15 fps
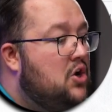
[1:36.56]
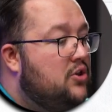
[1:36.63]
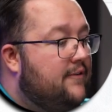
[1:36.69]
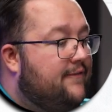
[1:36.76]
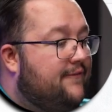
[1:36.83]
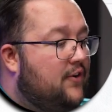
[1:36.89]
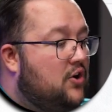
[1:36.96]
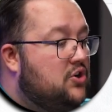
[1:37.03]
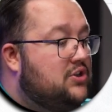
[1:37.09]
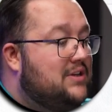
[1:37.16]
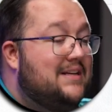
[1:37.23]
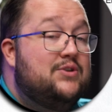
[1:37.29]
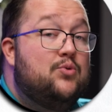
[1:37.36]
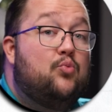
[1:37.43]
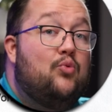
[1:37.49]
The first
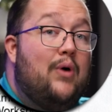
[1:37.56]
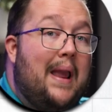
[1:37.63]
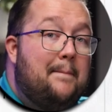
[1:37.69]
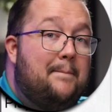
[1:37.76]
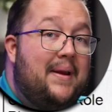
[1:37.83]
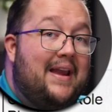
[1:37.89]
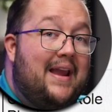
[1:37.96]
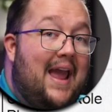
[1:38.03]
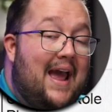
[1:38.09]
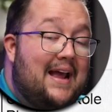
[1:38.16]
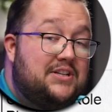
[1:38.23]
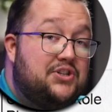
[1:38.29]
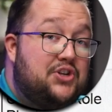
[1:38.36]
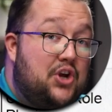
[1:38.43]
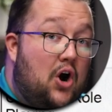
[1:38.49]
is ramping
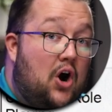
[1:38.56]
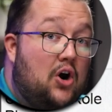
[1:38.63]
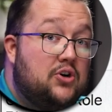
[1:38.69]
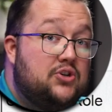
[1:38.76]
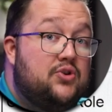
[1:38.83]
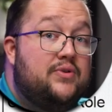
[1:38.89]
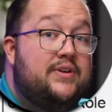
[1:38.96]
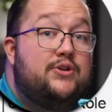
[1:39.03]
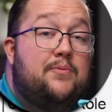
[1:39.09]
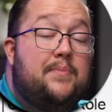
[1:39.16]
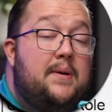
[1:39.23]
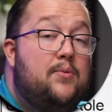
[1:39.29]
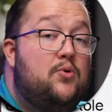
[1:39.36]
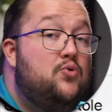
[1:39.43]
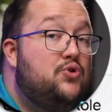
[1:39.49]
SDRs. So these are
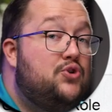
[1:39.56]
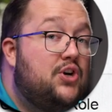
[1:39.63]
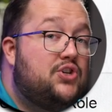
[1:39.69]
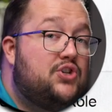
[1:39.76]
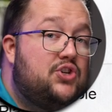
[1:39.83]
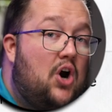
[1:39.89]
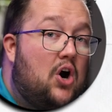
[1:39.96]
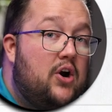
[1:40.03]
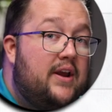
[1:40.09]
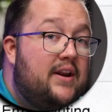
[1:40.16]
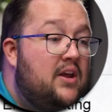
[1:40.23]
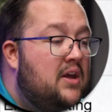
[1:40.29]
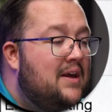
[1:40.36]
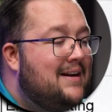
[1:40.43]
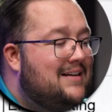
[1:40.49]
people who just started.